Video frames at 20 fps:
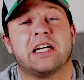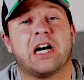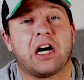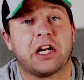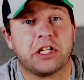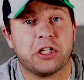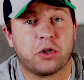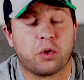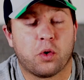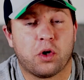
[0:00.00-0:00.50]

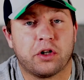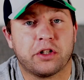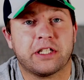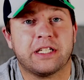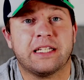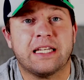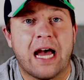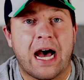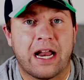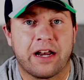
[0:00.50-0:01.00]
audio quality
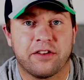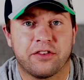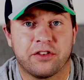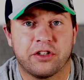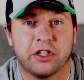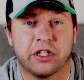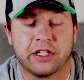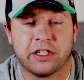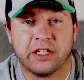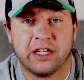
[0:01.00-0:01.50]
not as
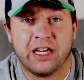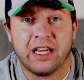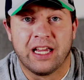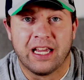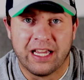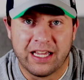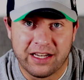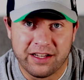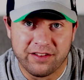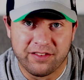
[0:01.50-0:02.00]
good.
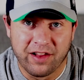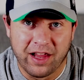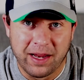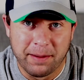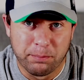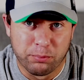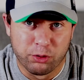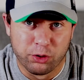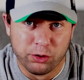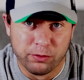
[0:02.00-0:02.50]
It is a
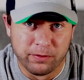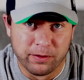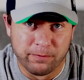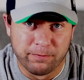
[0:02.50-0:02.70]
proven